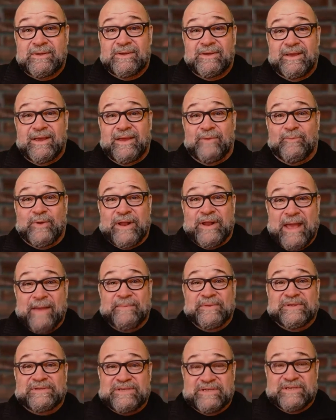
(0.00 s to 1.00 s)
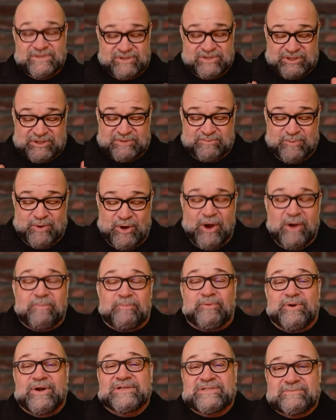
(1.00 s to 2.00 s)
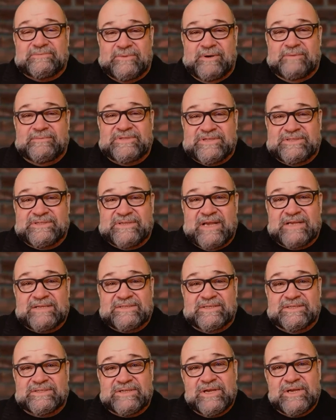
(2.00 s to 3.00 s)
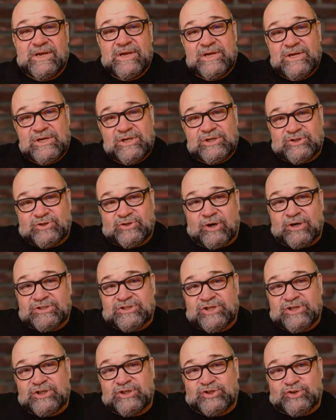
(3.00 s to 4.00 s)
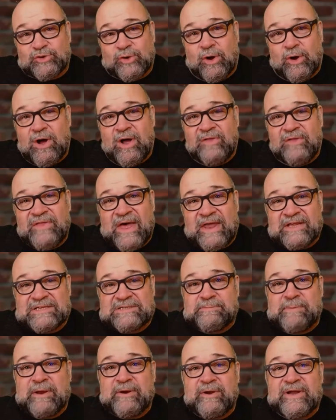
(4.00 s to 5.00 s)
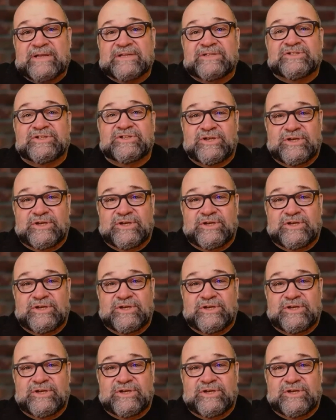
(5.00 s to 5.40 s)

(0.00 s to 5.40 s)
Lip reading: And what happens is the small present moment successes start to draw that experience to